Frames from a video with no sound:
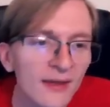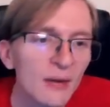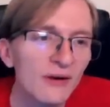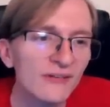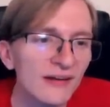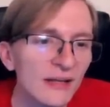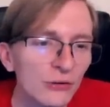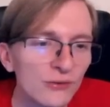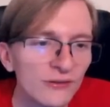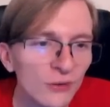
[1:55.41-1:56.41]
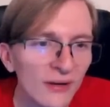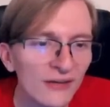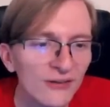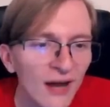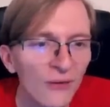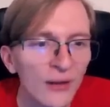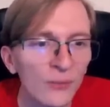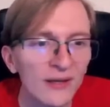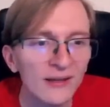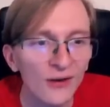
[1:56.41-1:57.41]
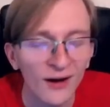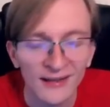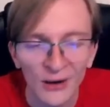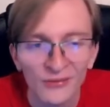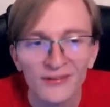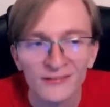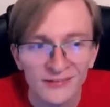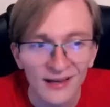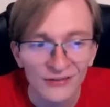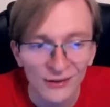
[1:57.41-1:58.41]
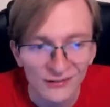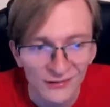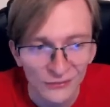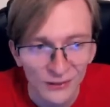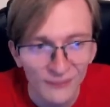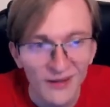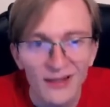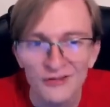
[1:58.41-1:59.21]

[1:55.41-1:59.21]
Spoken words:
We just need to get to a Stone Edge now, and we can knock out this Jellicent as well.